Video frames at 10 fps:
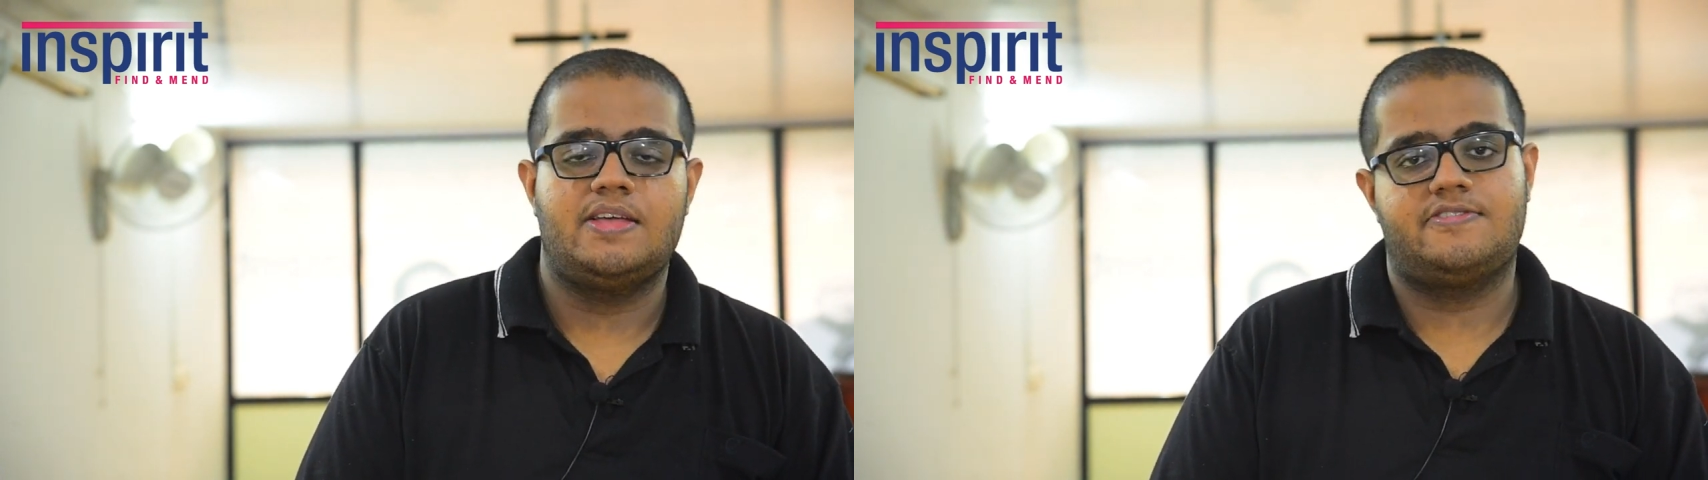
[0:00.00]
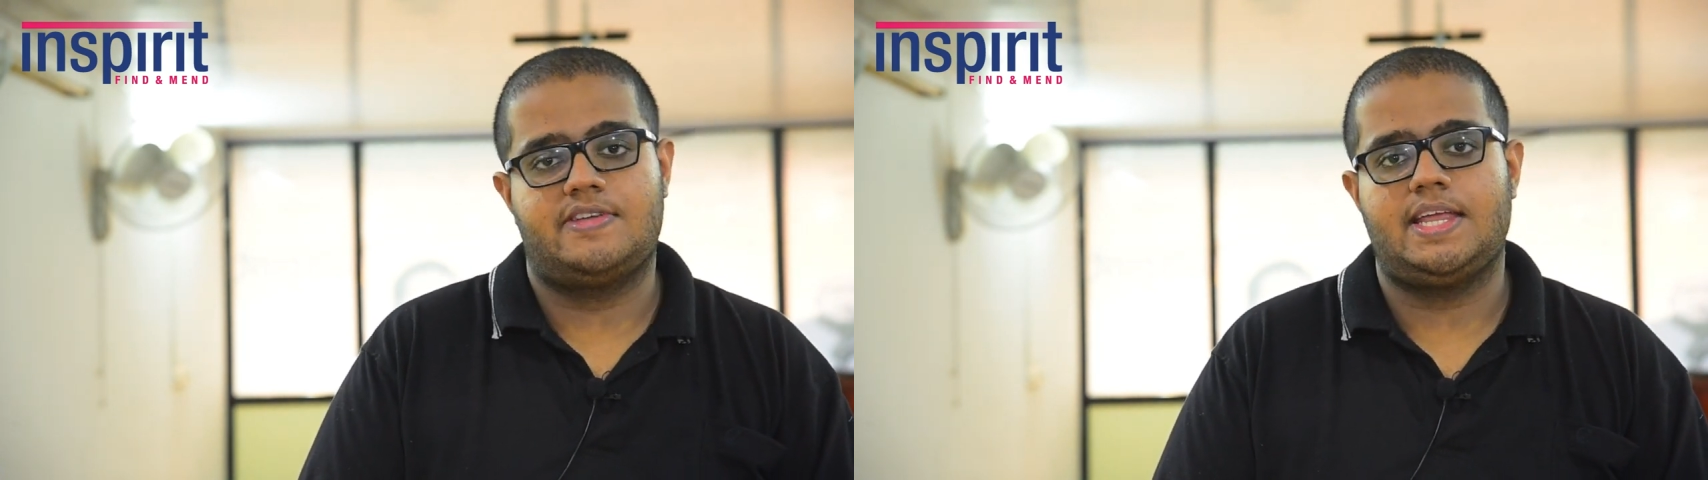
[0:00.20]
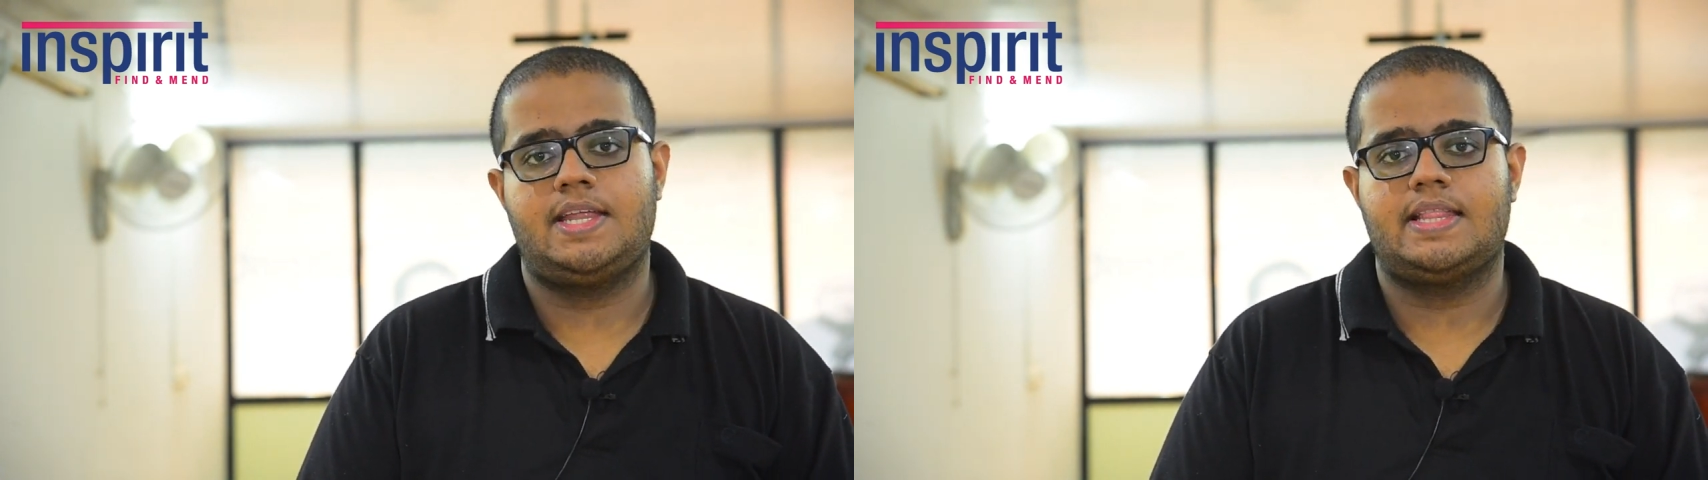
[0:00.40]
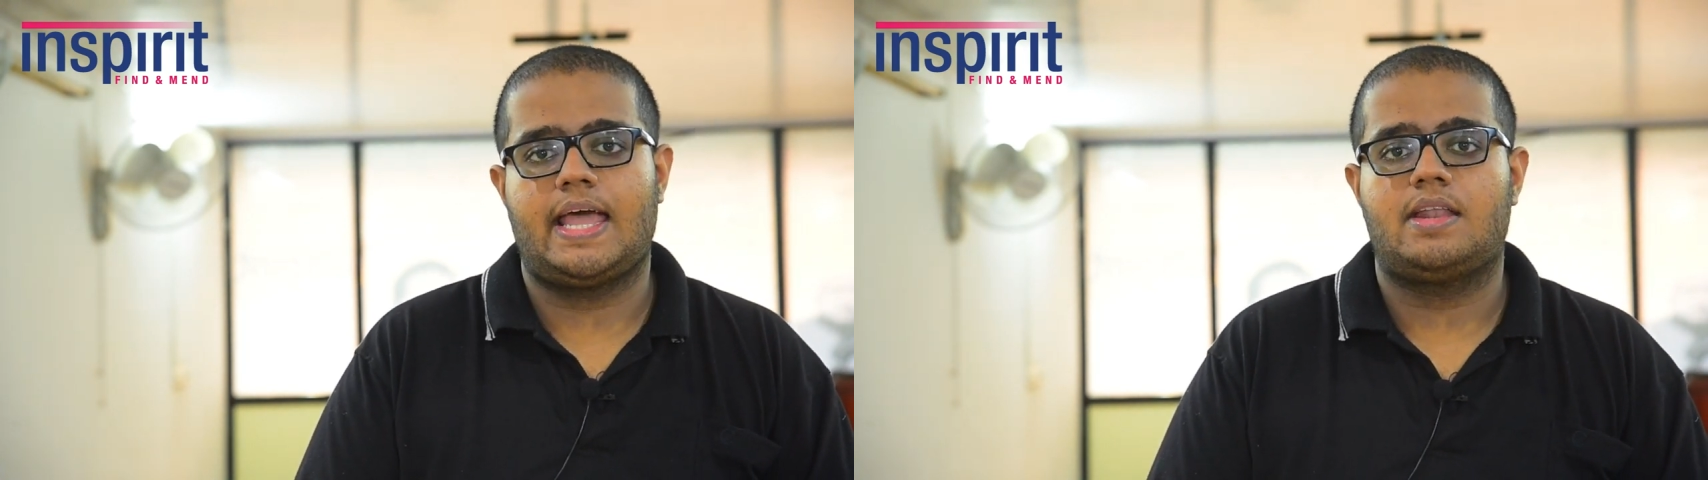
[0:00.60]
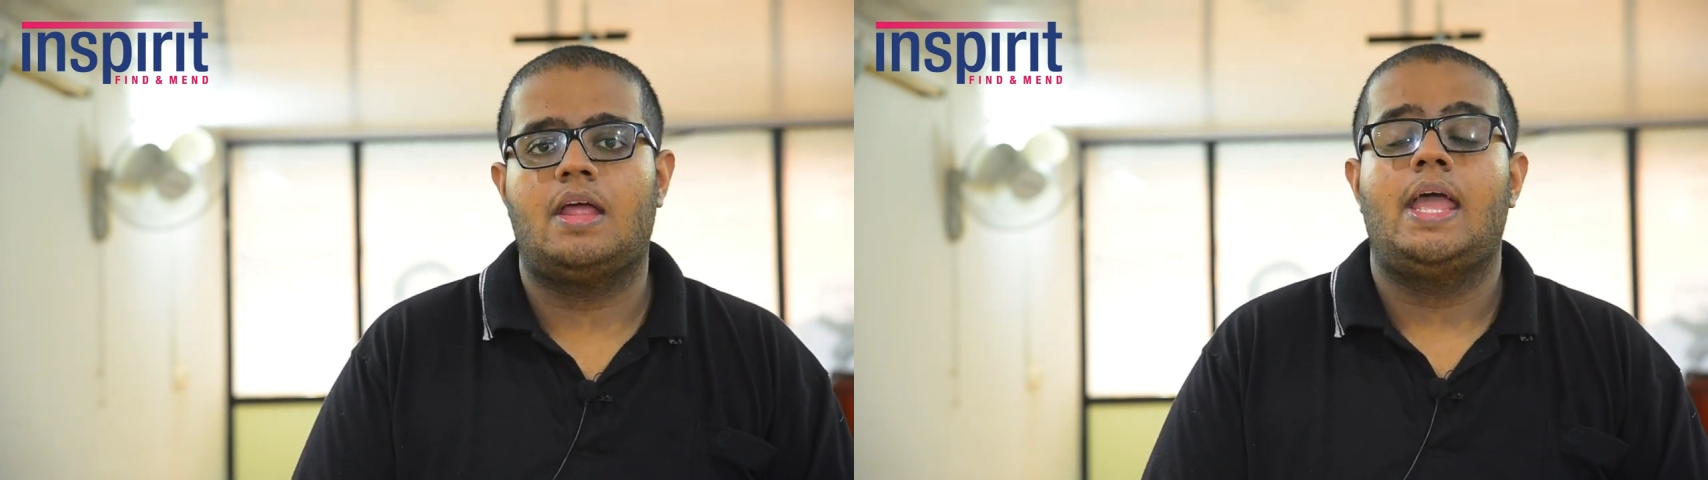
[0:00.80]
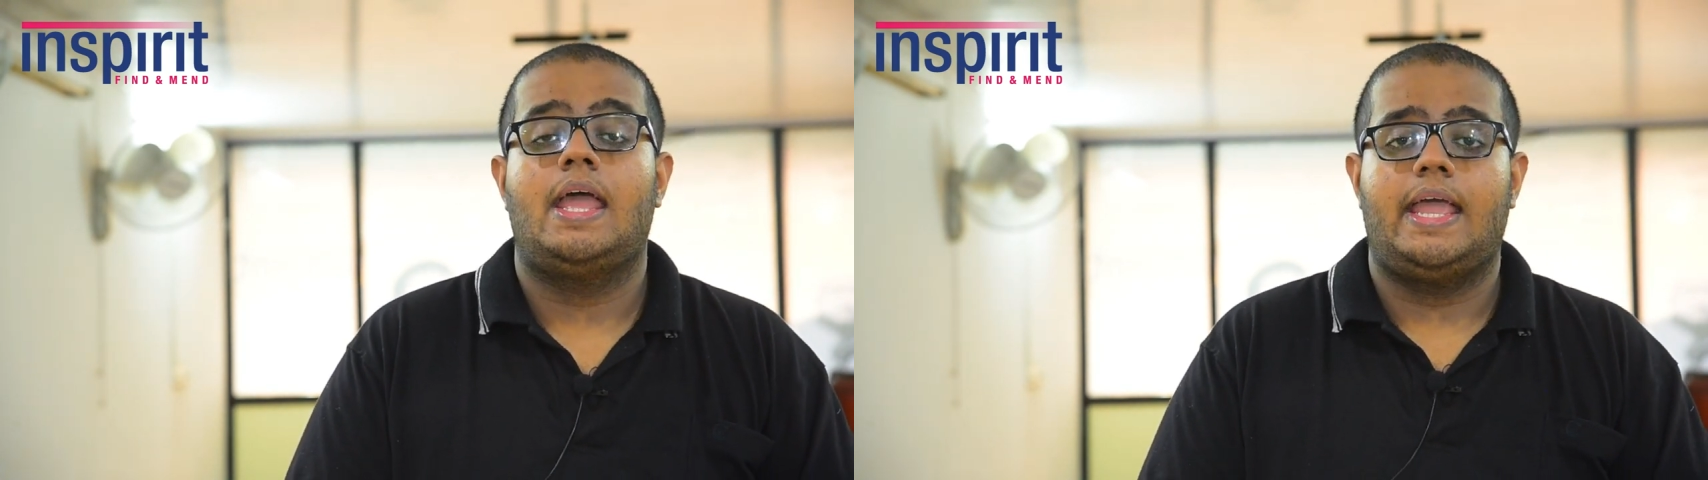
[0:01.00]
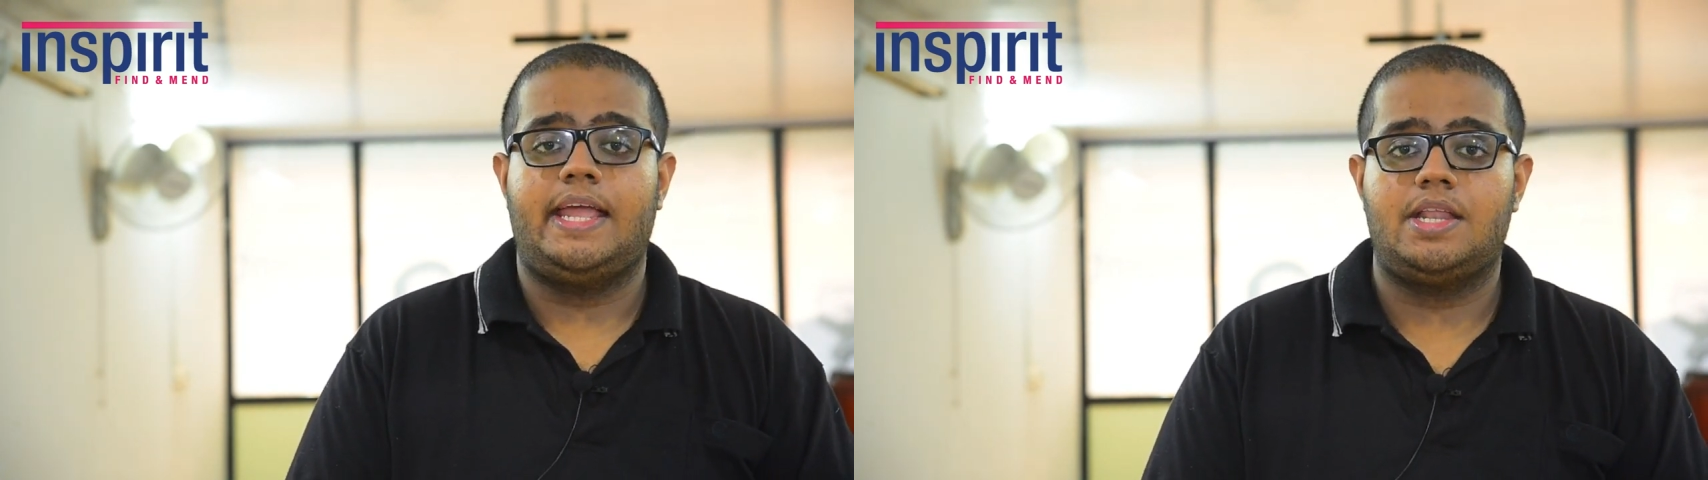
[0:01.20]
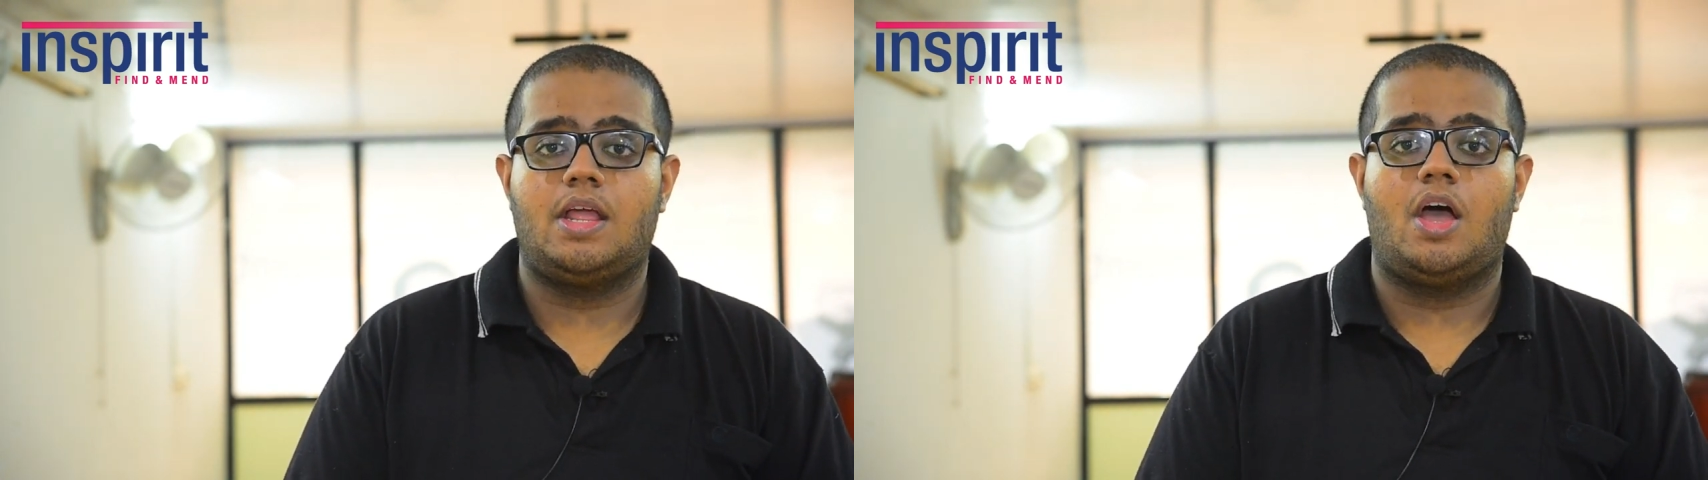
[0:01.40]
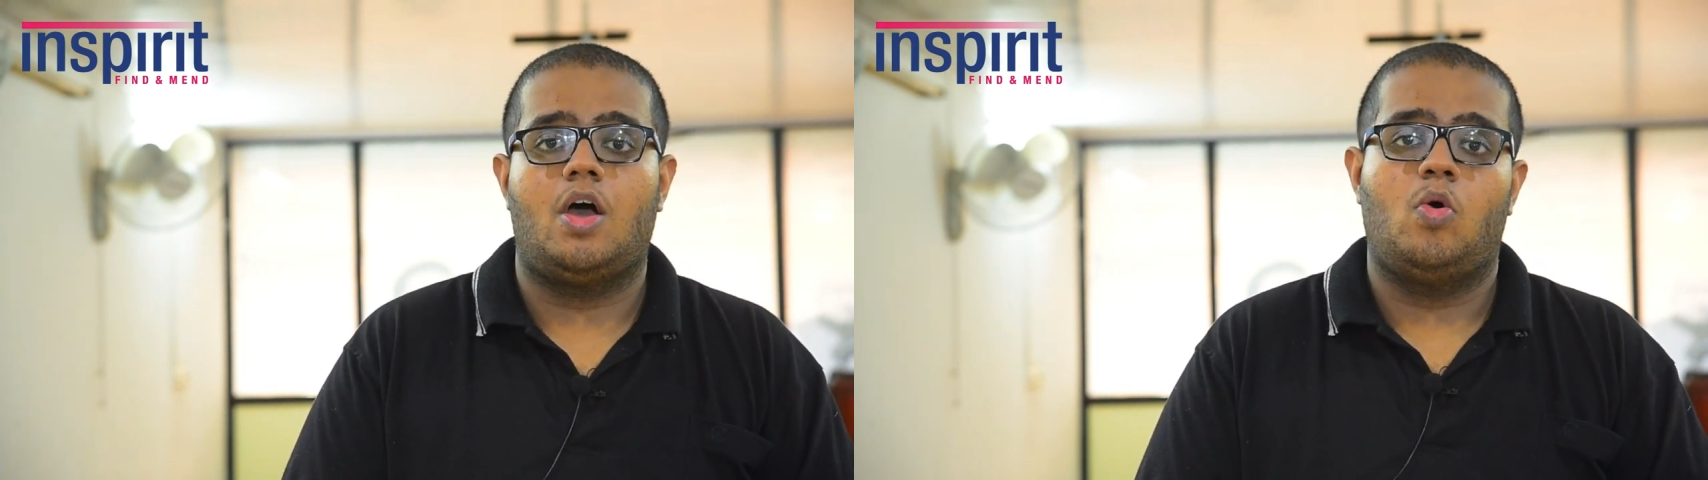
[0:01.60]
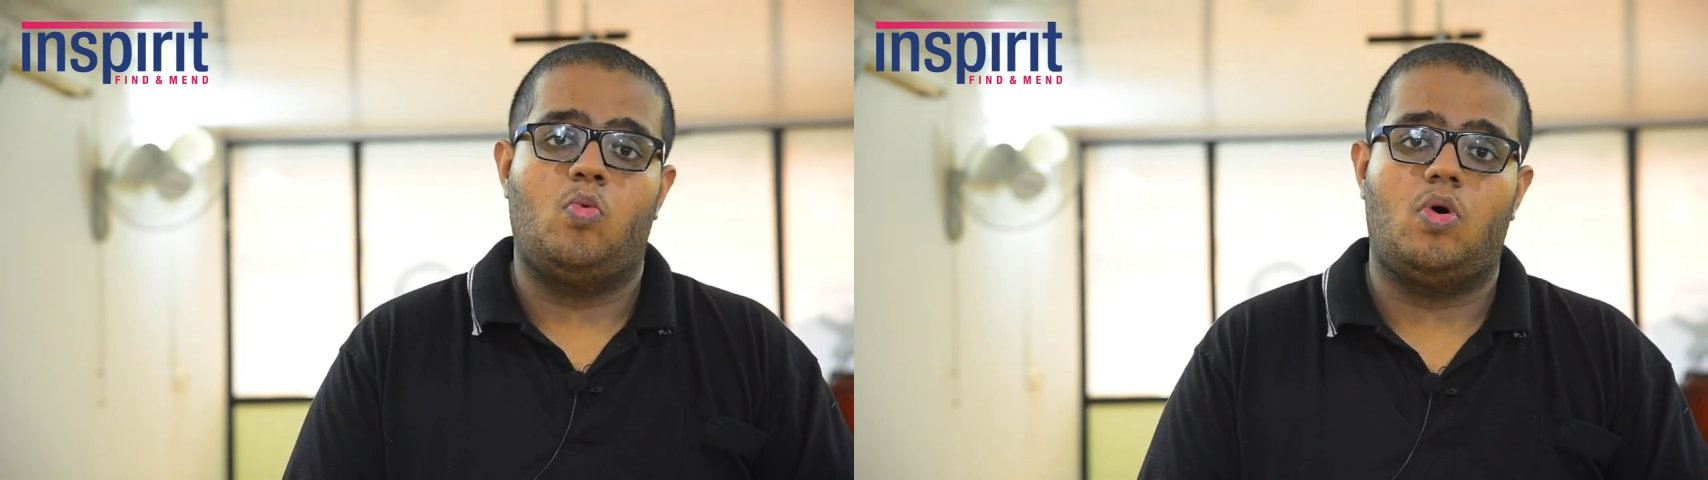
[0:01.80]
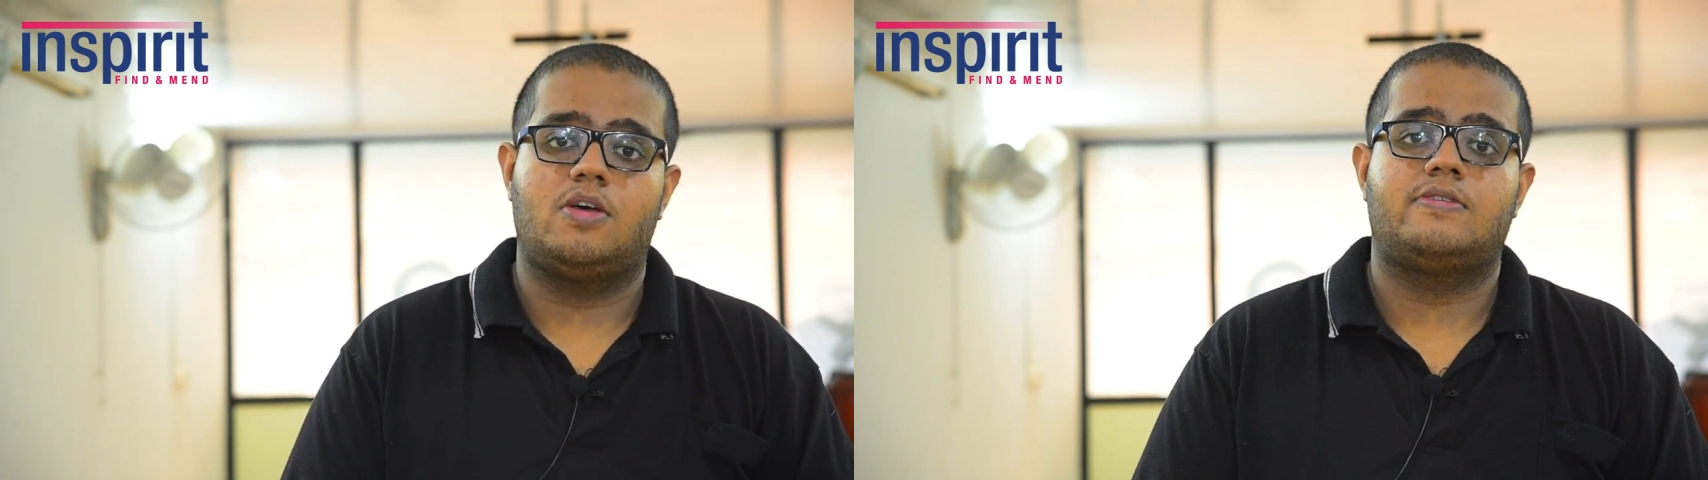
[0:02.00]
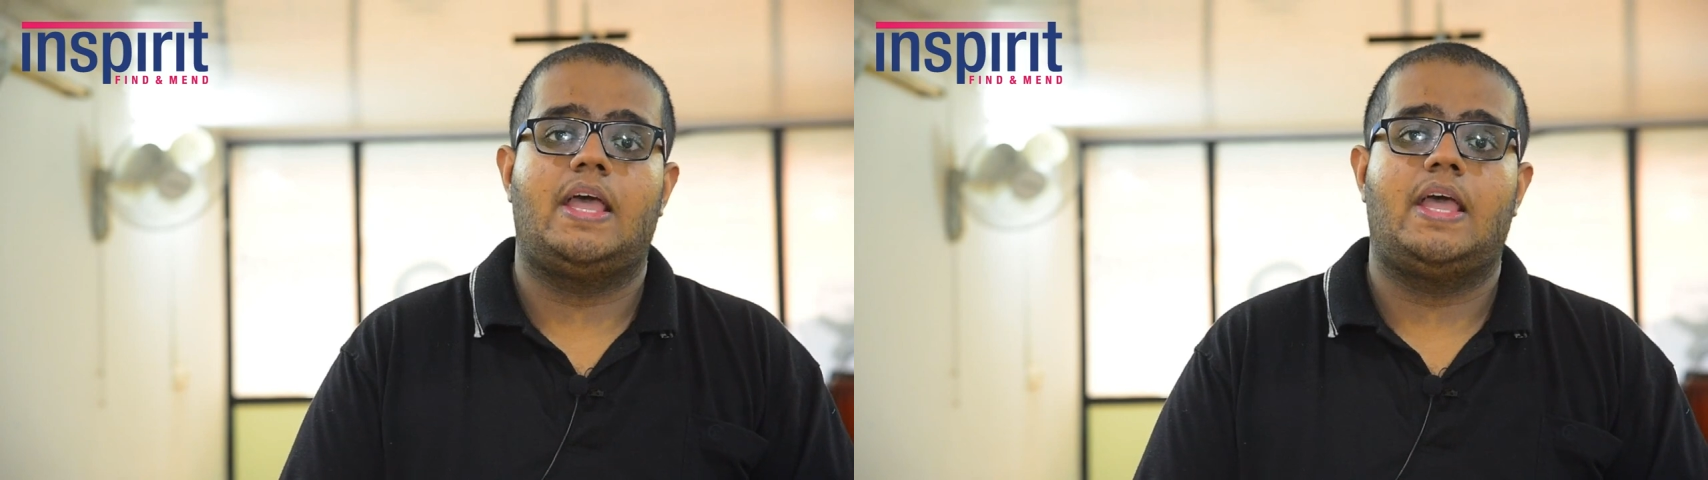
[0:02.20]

stating that India was